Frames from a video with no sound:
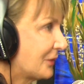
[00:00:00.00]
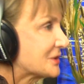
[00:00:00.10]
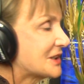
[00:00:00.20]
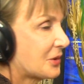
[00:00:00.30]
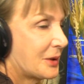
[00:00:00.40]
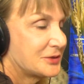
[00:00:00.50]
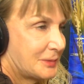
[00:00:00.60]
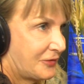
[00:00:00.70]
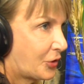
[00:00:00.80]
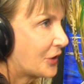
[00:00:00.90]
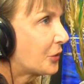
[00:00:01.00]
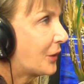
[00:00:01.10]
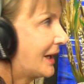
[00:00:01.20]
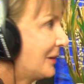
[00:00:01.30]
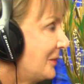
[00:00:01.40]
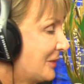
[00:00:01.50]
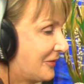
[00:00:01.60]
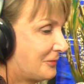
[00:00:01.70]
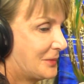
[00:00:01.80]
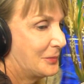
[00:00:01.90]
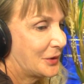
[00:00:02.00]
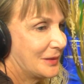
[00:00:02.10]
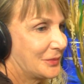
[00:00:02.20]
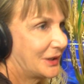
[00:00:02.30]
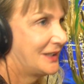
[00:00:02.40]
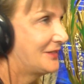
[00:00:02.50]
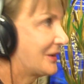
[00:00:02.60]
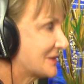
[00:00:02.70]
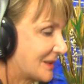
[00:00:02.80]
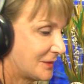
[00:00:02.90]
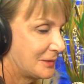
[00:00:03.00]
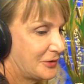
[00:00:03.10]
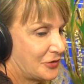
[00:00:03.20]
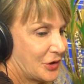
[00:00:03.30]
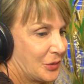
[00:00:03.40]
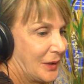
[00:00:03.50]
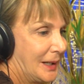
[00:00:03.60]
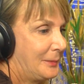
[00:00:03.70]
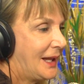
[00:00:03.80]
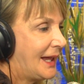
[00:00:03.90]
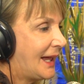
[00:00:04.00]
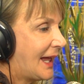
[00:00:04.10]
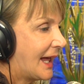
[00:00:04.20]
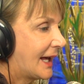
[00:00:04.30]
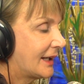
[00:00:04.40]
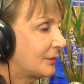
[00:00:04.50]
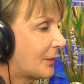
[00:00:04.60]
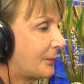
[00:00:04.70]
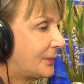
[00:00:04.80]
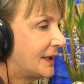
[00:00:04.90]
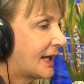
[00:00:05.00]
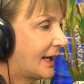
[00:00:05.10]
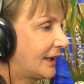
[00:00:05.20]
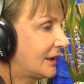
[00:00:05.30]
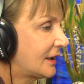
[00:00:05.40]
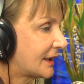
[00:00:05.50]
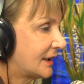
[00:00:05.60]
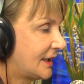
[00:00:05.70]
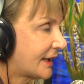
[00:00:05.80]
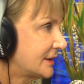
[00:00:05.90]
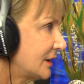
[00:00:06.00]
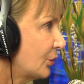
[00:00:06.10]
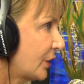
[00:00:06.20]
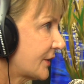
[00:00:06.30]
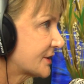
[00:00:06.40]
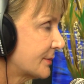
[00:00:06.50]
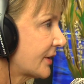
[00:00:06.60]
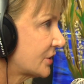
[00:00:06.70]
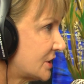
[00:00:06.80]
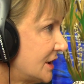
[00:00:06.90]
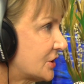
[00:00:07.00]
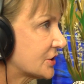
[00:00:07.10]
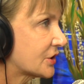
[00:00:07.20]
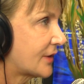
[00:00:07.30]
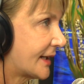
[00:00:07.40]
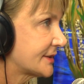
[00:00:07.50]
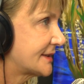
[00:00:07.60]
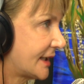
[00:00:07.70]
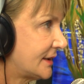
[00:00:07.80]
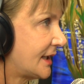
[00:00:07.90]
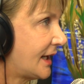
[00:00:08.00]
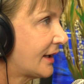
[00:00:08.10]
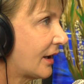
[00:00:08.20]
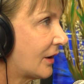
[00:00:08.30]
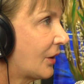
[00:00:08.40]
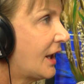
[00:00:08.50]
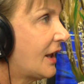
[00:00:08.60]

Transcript: It was before the web, if people can believe there was something before the web, and began connecting with some other teachers around San Diego